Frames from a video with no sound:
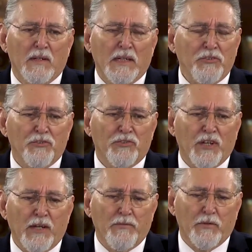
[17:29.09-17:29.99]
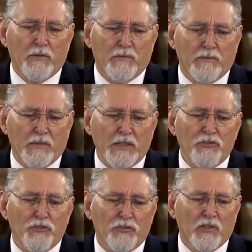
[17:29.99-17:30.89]
He's your Savior.
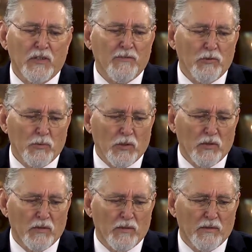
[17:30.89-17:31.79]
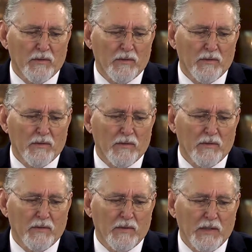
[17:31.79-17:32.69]
He's your Deliverer.
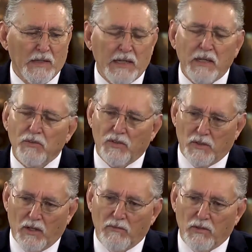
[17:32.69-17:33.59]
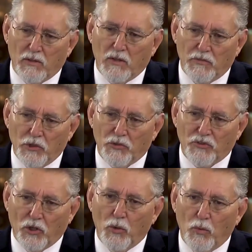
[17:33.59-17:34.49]
He is a lover of your
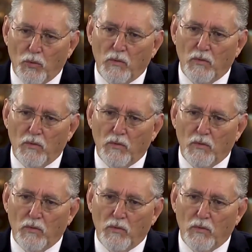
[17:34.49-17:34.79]
soul.